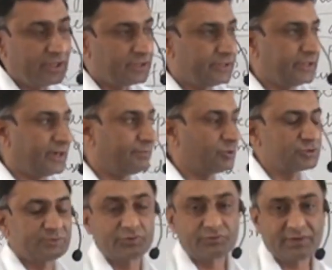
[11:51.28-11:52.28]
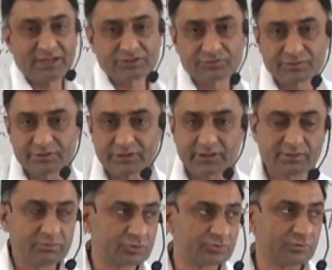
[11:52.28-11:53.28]
there are books about philosophy, there are
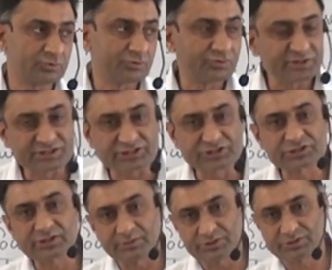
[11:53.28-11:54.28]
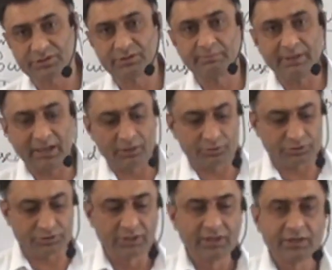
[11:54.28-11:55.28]
books about physics, chemistry,
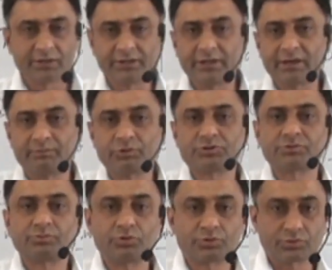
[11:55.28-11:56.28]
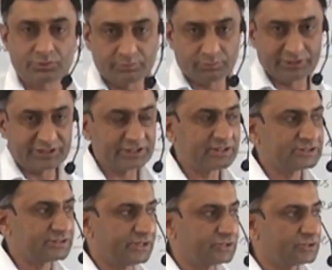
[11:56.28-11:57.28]
biology, there are books about political
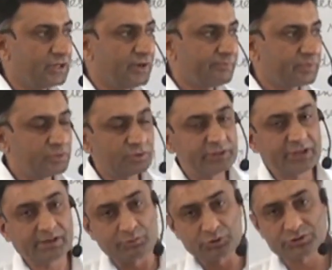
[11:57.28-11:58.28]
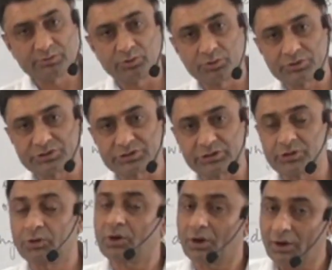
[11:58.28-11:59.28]
science, there are books about history.
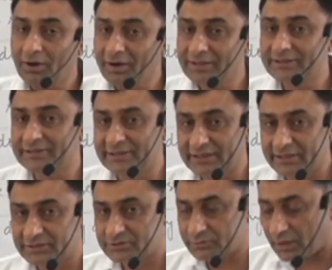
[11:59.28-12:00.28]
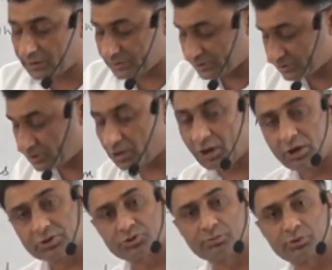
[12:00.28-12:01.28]
No, all these are
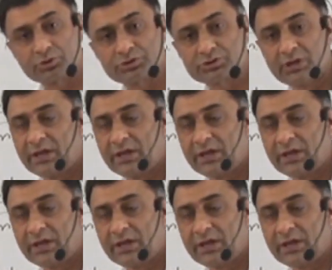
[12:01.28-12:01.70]
also books.